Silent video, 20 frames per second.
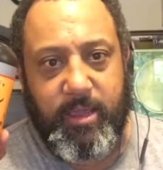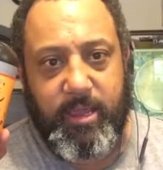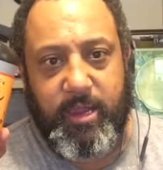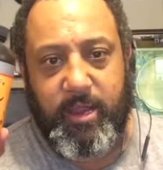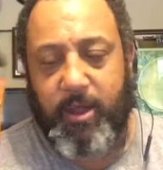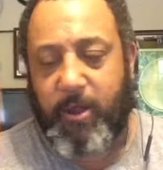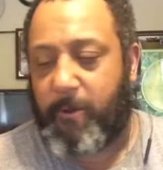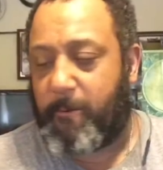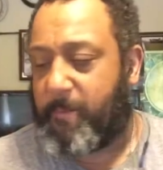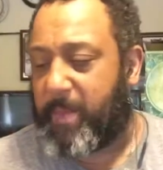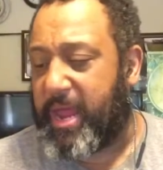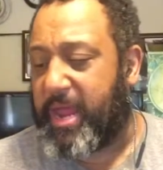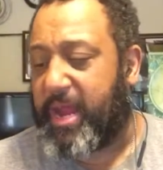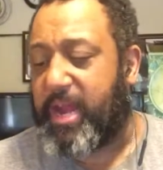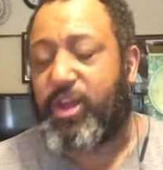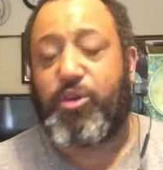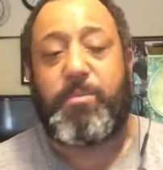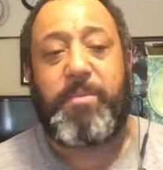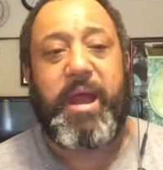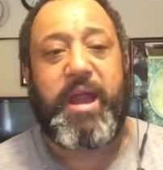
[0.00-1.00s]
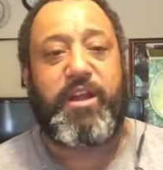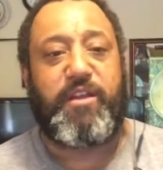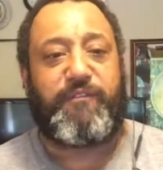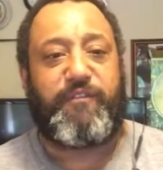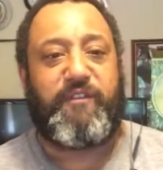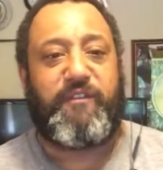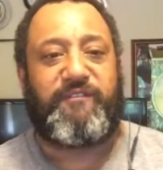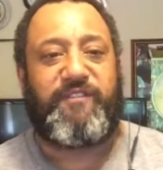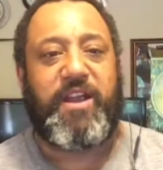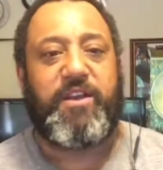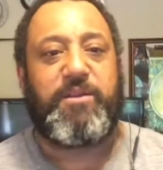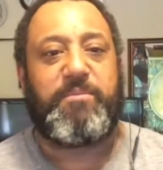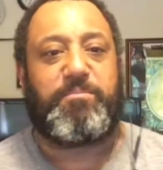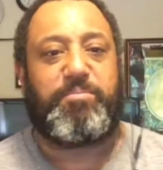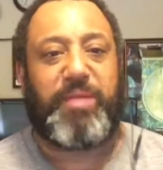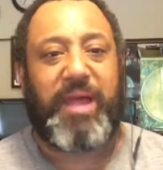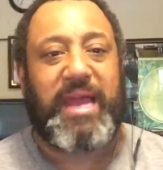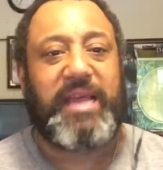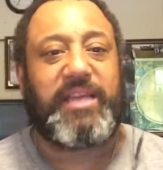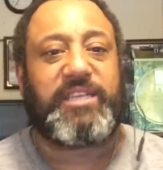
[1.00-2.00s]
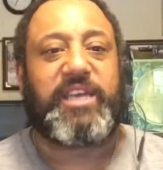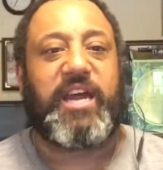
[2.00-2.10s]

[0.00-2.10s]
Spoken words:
It don't matter if you're firing blanks